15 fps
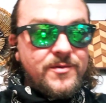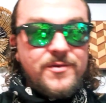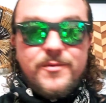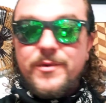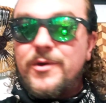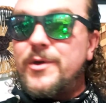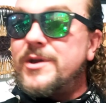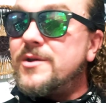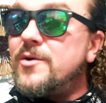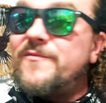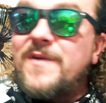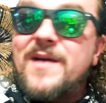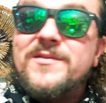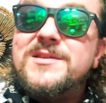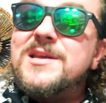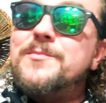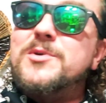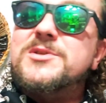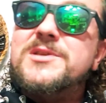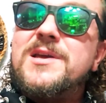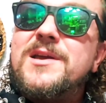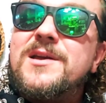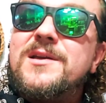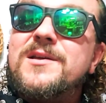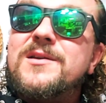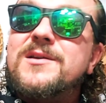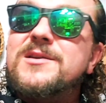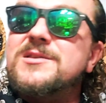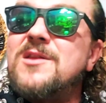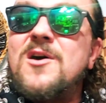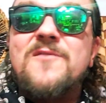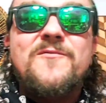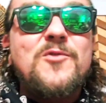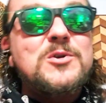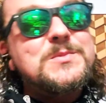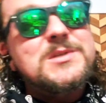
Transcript: We only know five to ten percent because law enforcement